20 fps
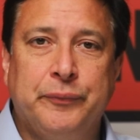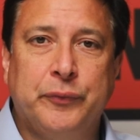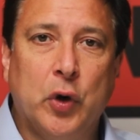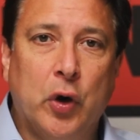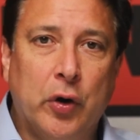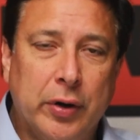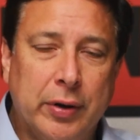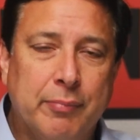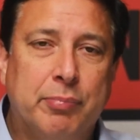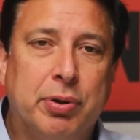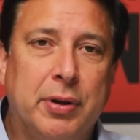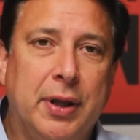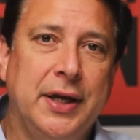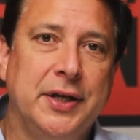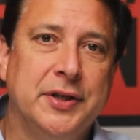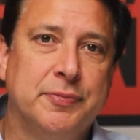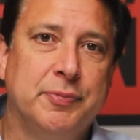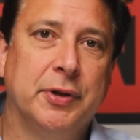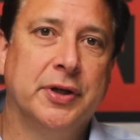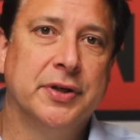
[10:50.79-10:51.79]
are in
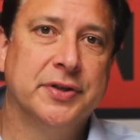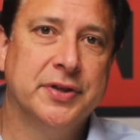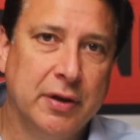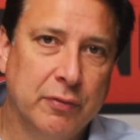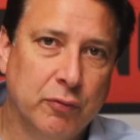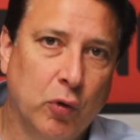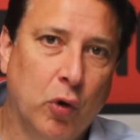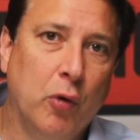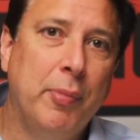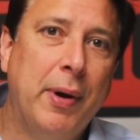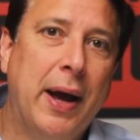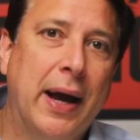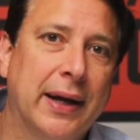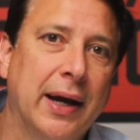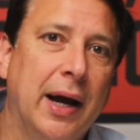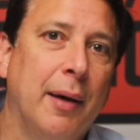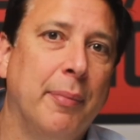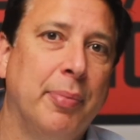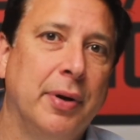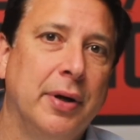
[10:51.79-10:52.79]
place because they roll back
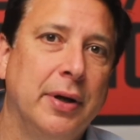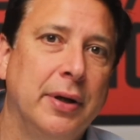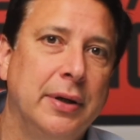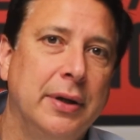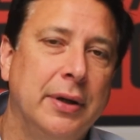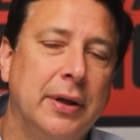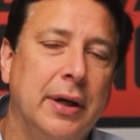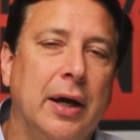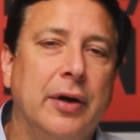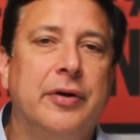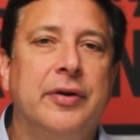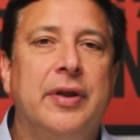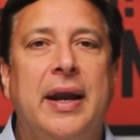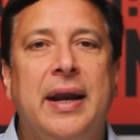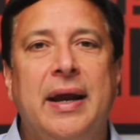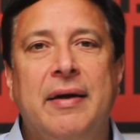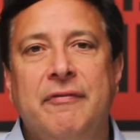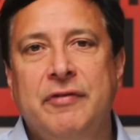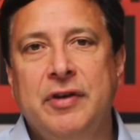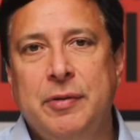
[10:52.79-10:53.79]
up under that
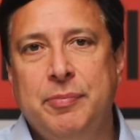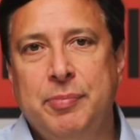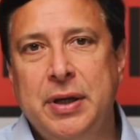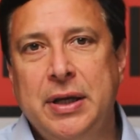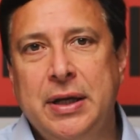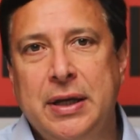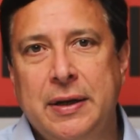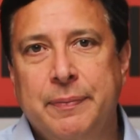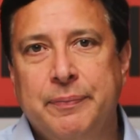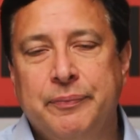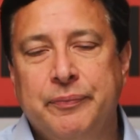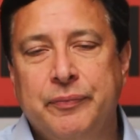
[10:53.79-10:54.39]
MVP.